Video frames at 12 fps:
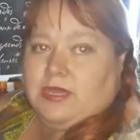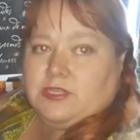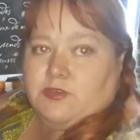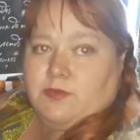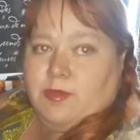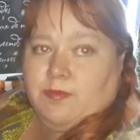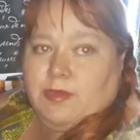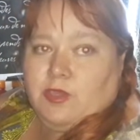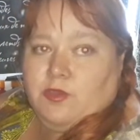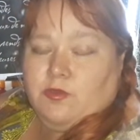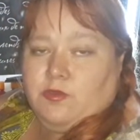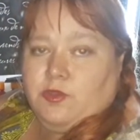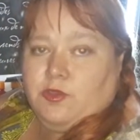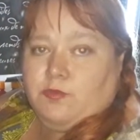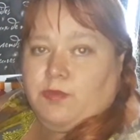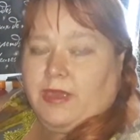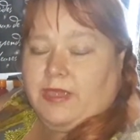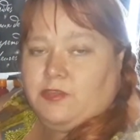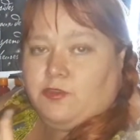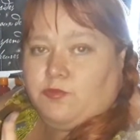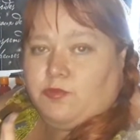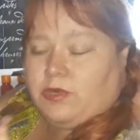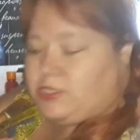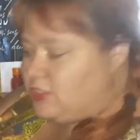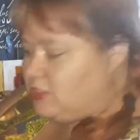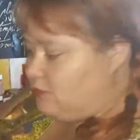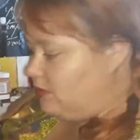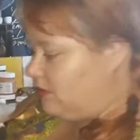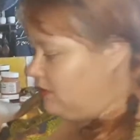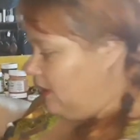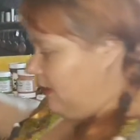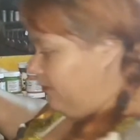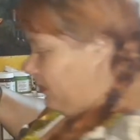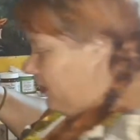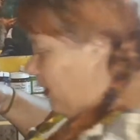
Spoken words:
Remember, you paint your brushes with, I